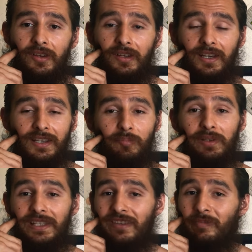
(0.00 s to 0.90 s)
Because
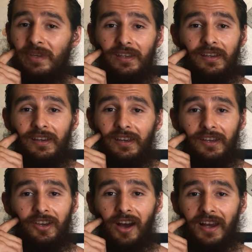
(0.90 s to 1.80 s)
believe me,
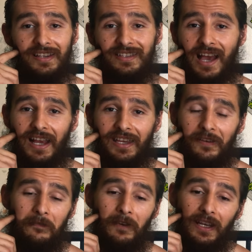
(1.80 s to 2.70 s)
God is not going
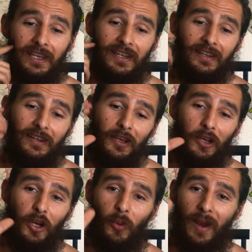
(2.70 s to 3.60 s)
to fucking
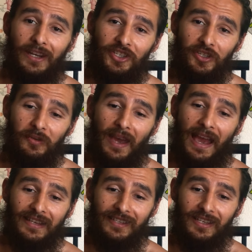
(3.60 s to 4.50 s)
grant you
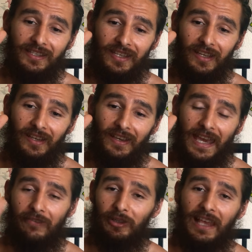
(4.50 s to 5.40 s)
access to
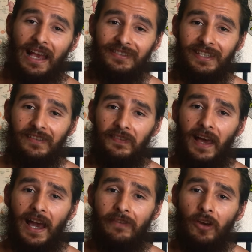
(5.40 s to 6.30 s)
everlasting
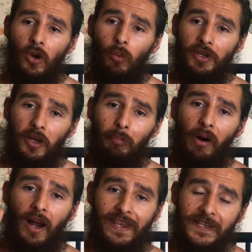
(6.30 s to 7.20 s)
life when your
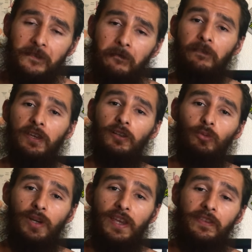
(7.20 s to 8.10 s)
body is
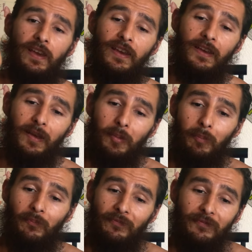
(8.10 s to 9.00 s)
filled with
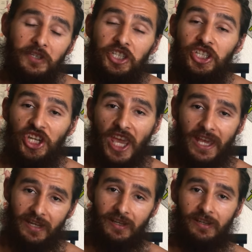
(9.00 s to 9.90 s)

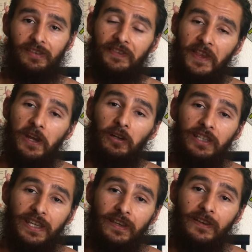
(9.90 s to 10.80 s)
shit.
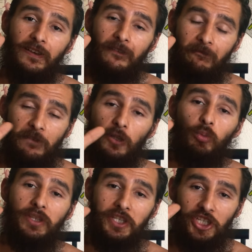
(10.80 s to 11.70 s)
Literally filled
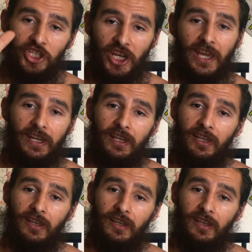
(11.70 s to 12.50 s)
with shit.